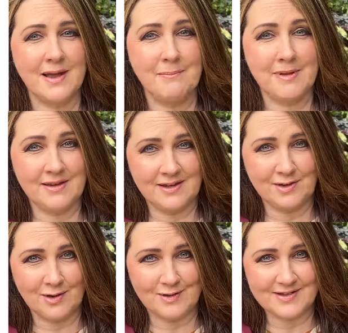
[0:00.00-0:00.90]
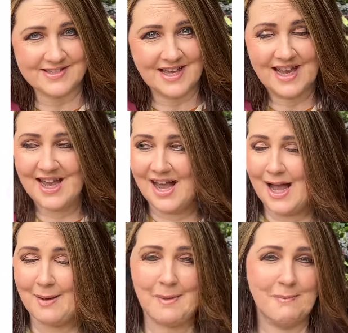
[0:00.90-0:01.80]
$1 million.
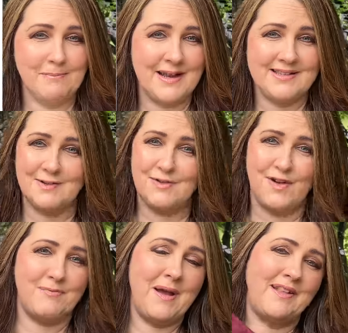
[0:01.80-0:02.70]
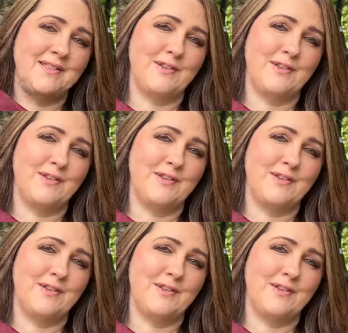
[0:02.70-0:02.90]
Mason Fove patterns,